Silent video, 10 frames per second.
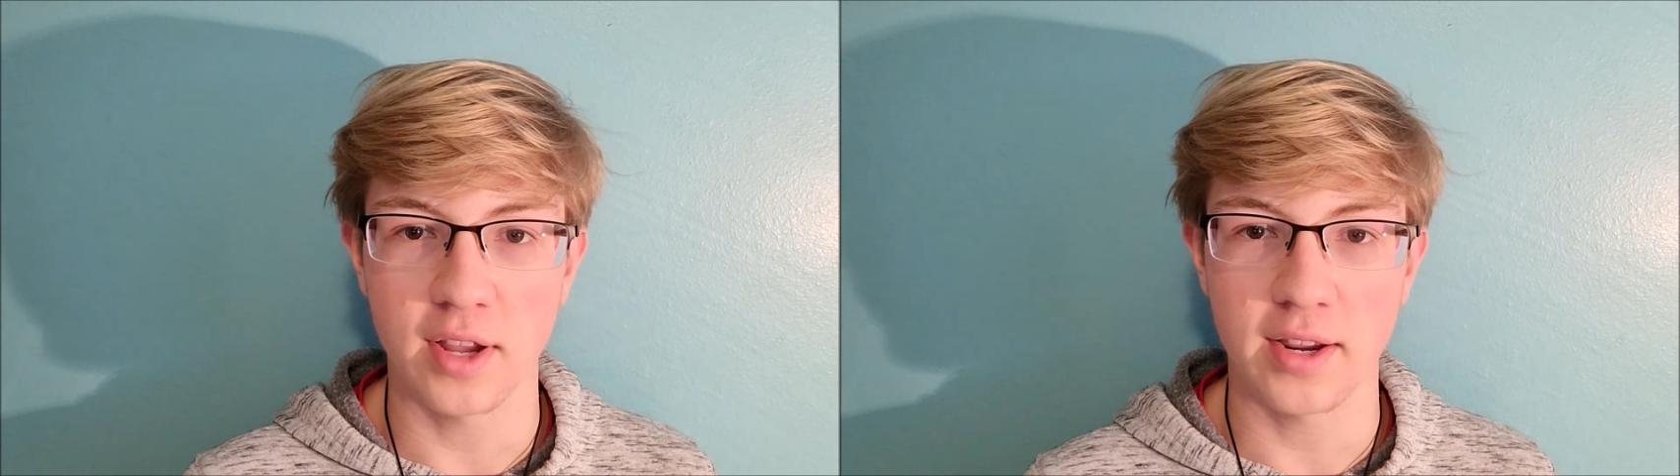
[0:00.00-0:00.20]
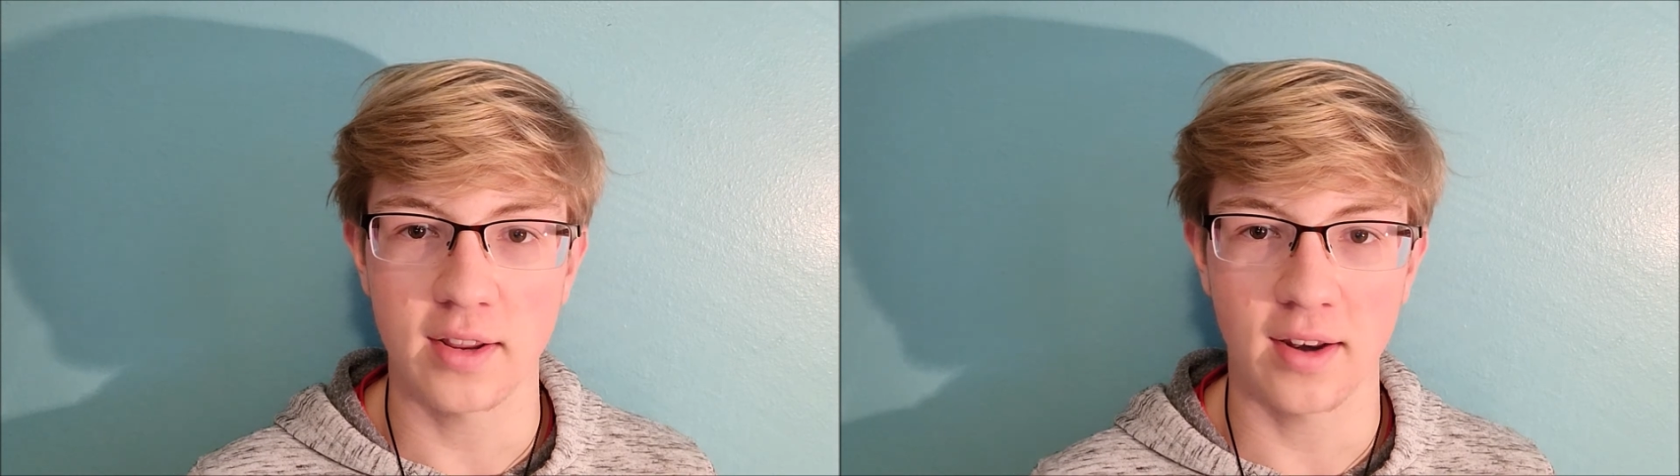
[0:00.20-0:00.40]

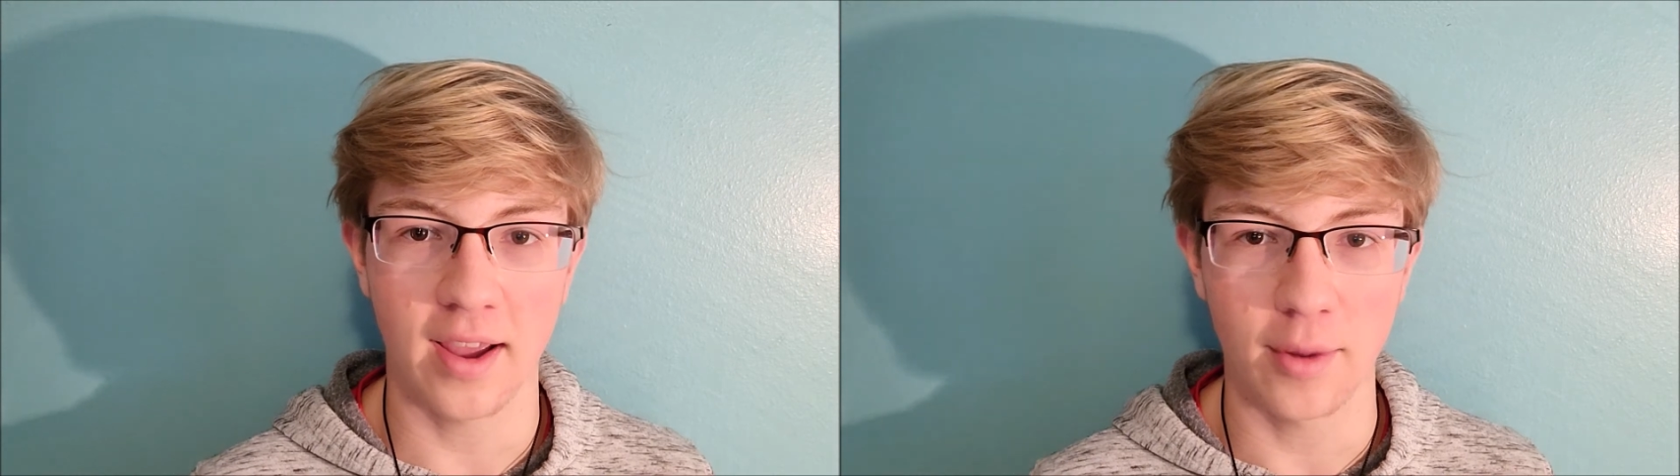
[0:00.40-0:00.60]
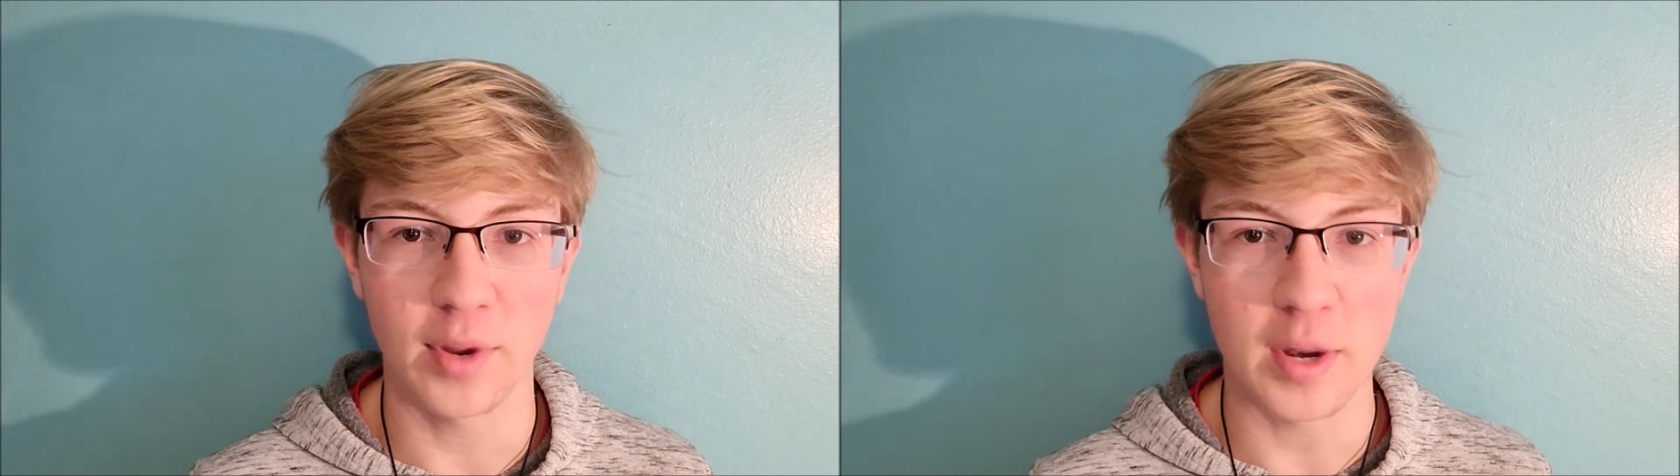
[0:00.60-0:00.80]
like
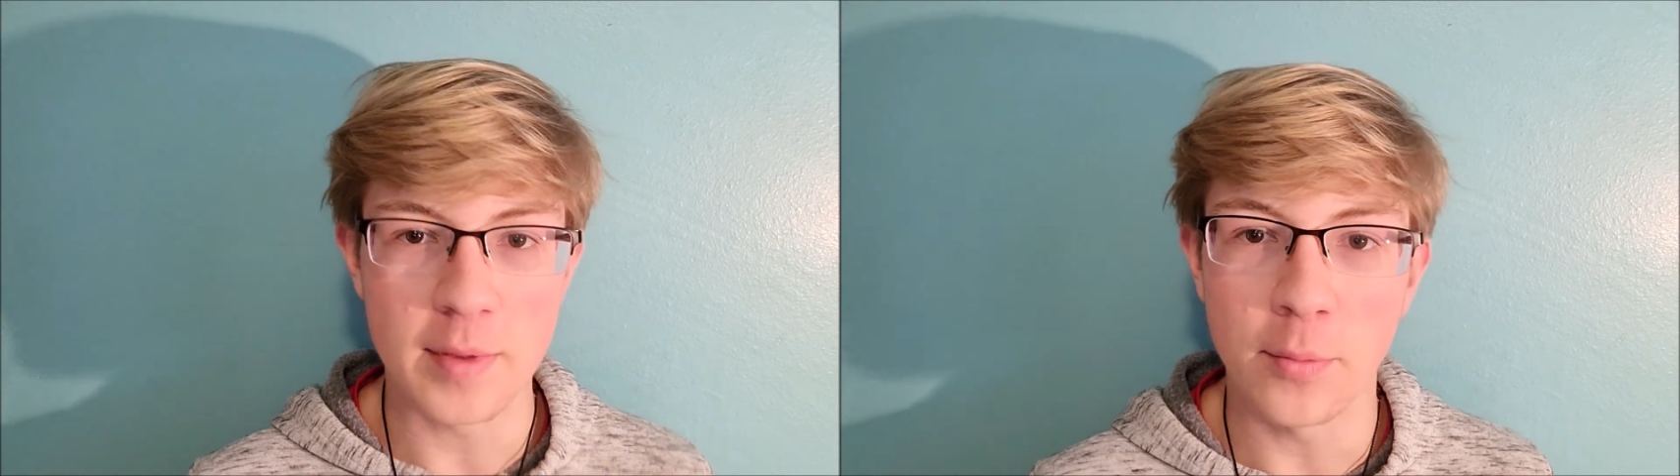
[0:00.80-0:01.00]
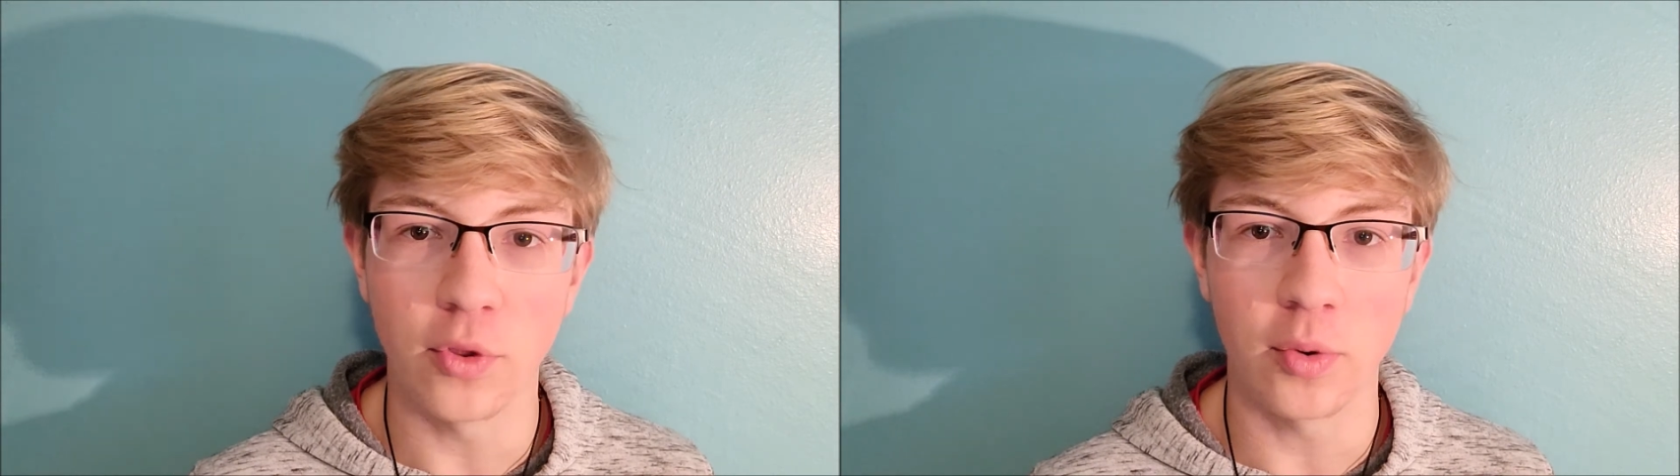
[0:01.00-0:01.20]
how many
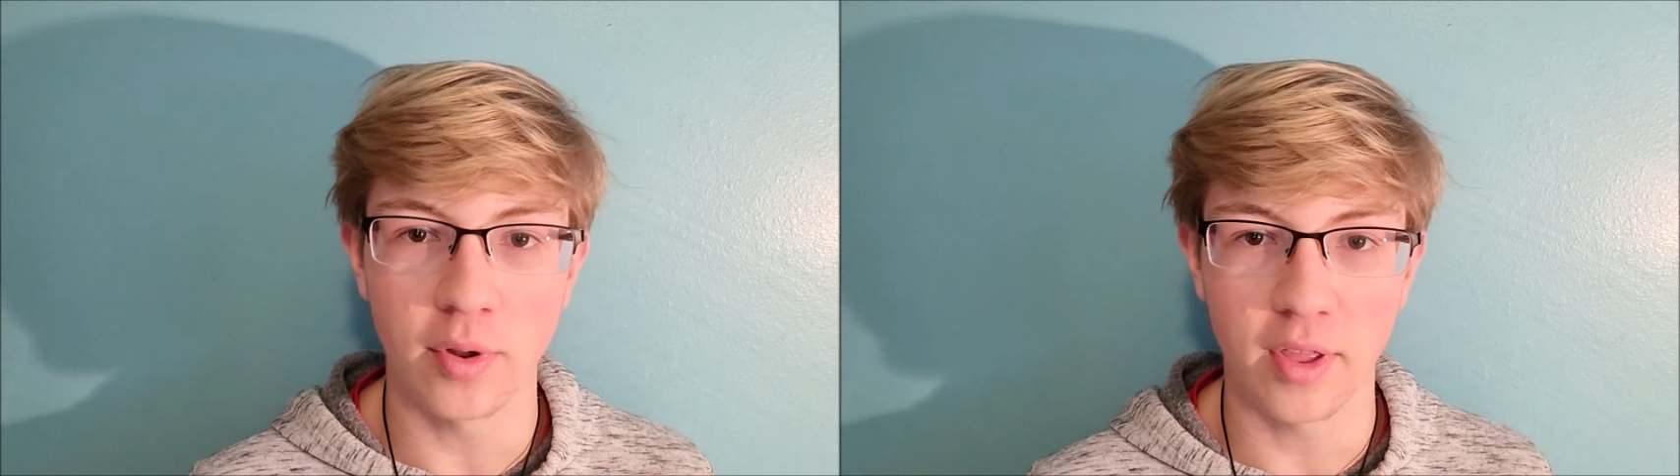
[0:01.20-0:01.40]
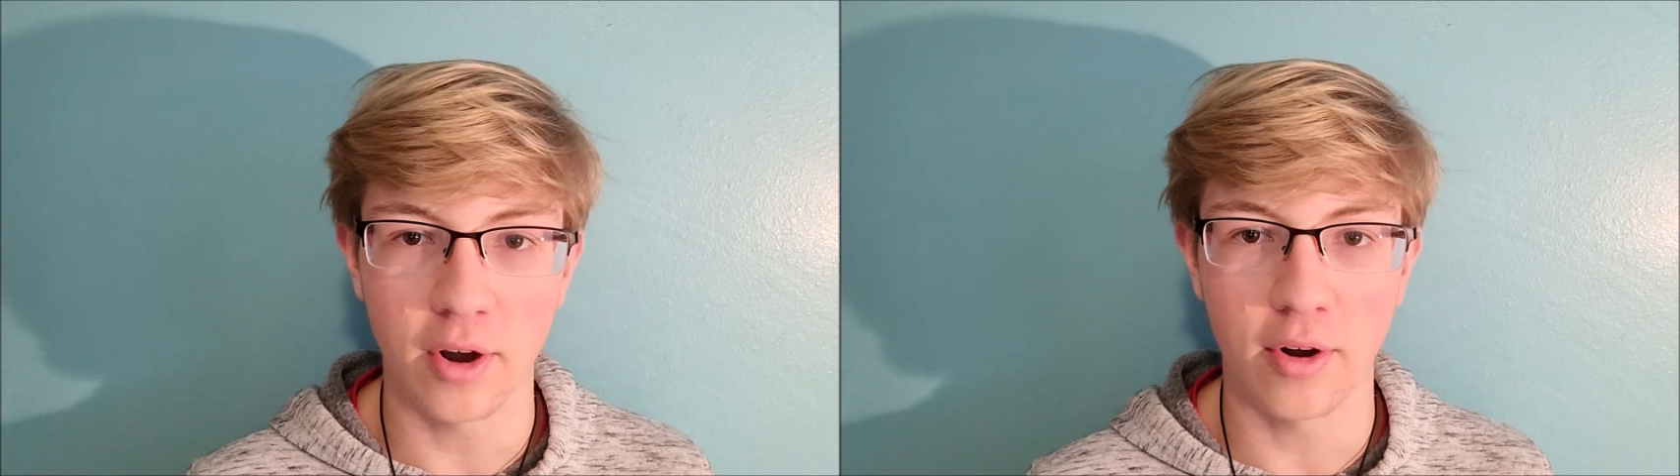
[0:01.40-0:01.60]
people there were
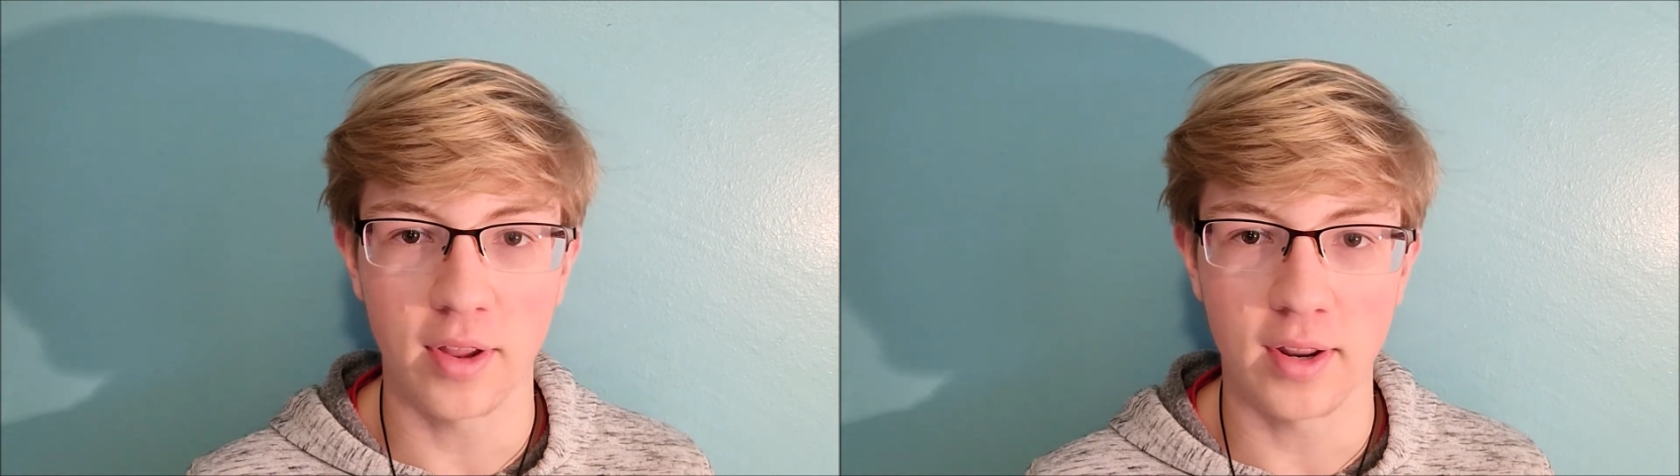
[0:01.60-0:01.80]
there,